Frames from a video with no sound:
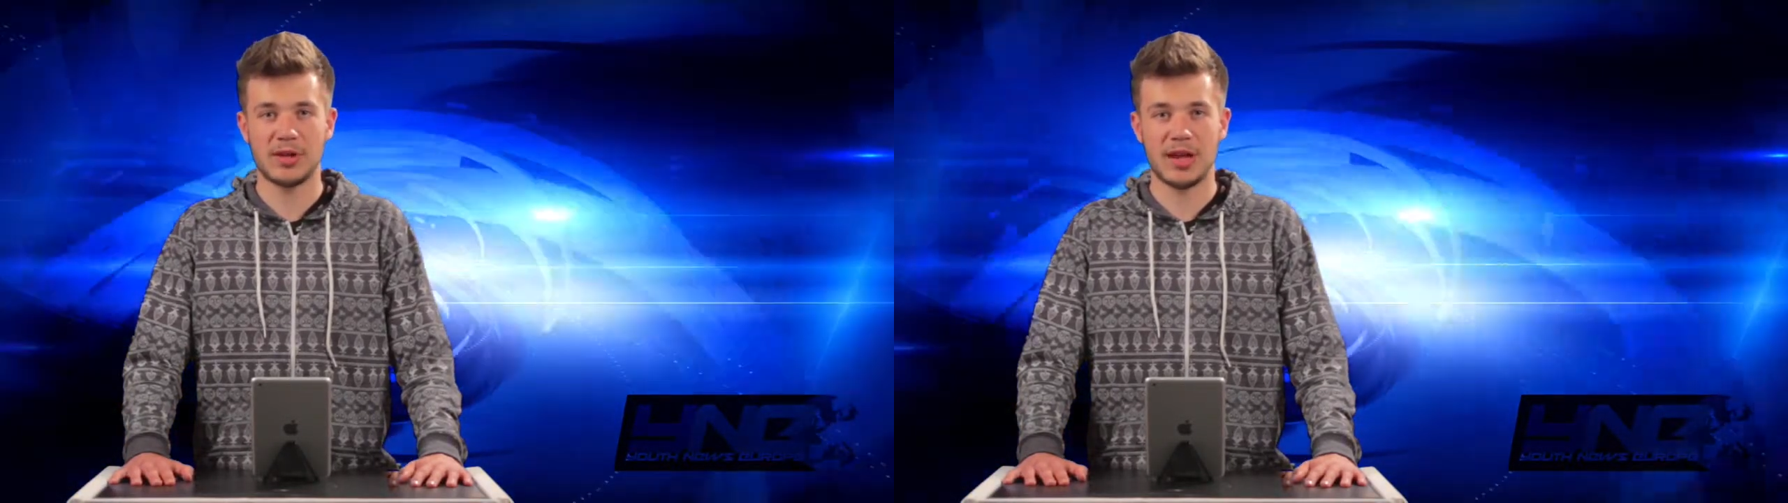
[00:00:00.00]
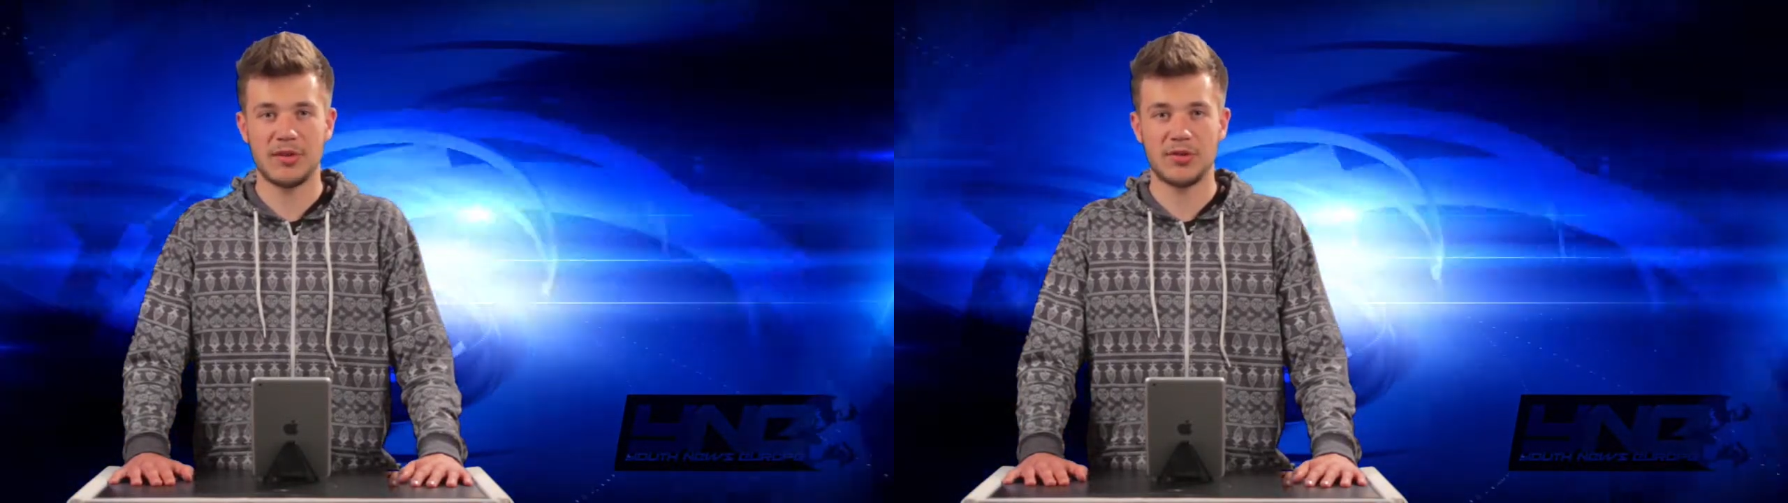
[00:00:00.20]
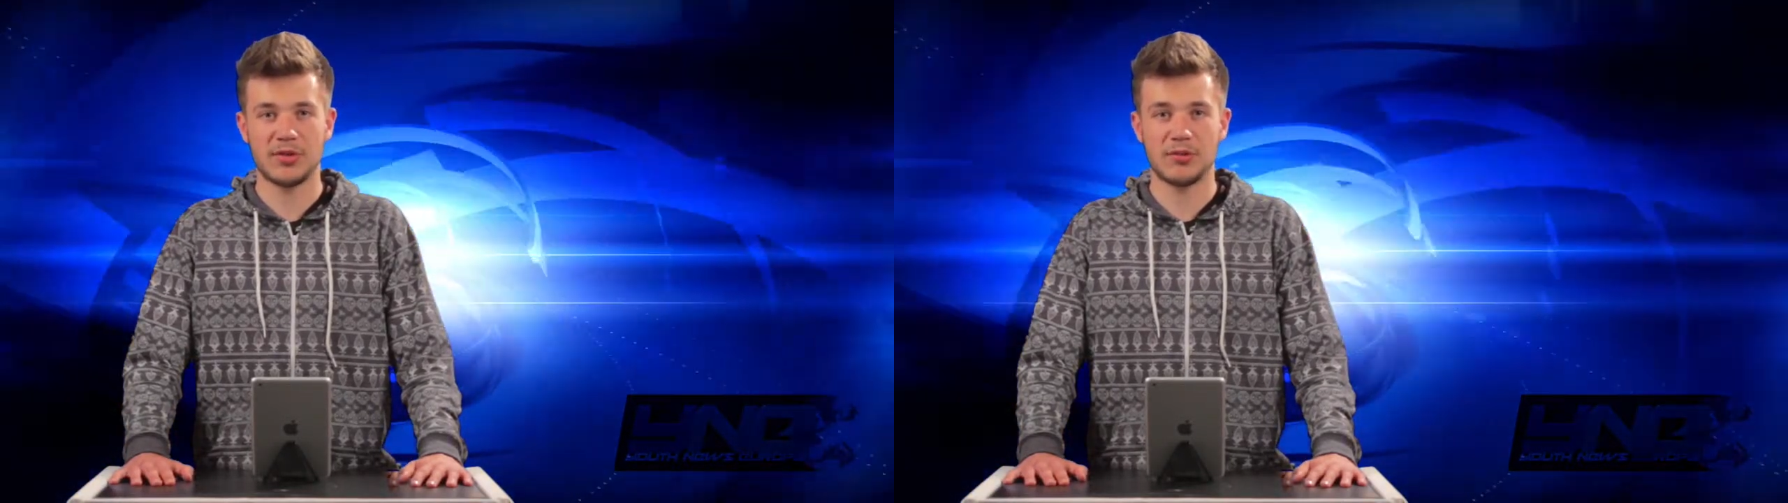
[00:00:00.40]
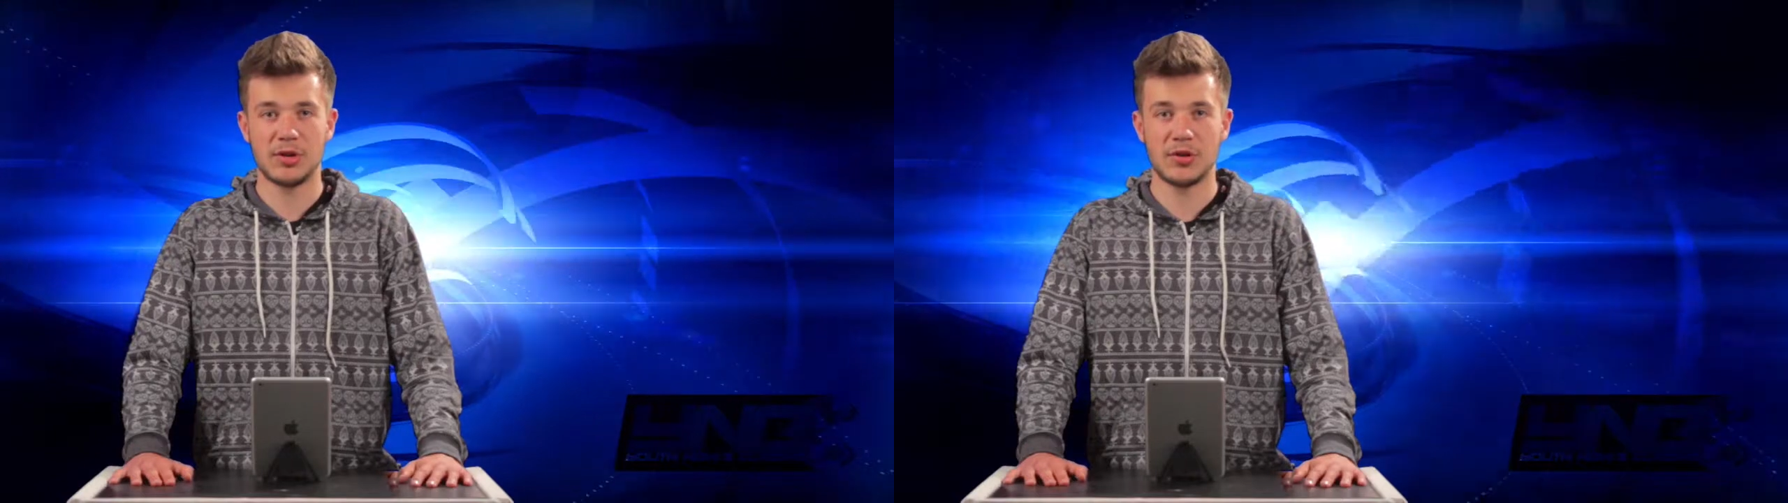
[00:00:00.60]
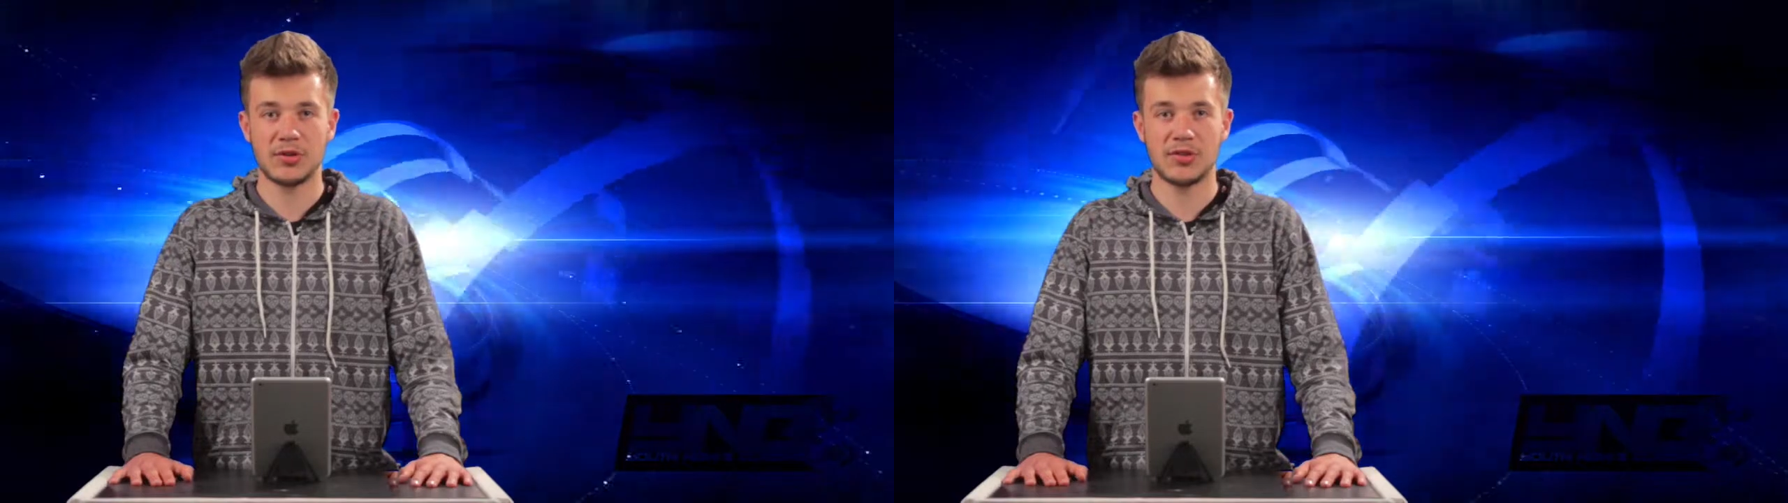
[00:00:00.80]
the answers of the
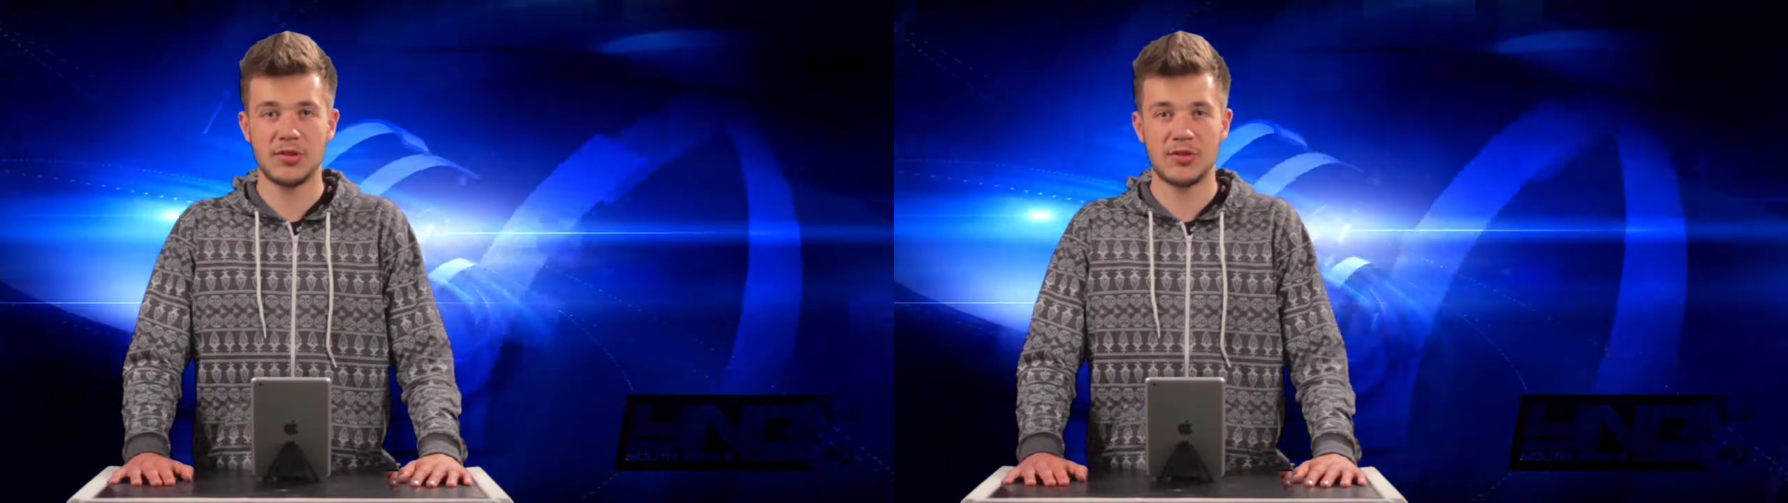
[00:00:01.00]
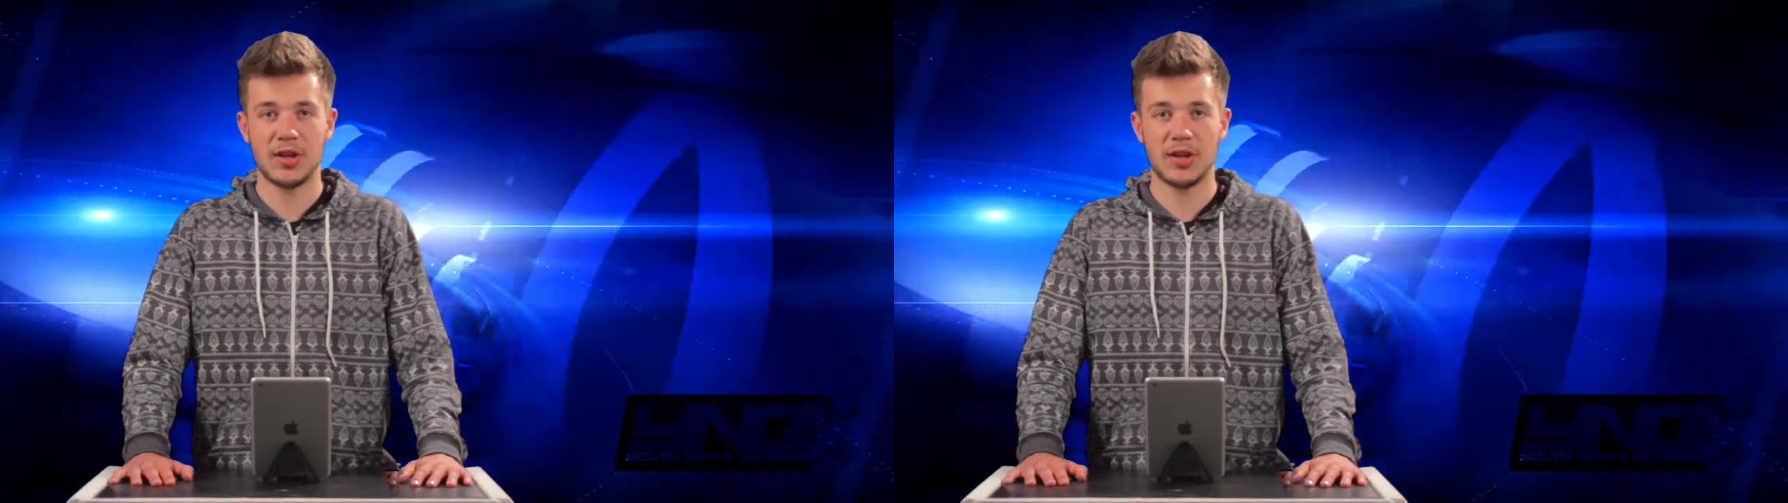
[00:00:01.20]
youngsters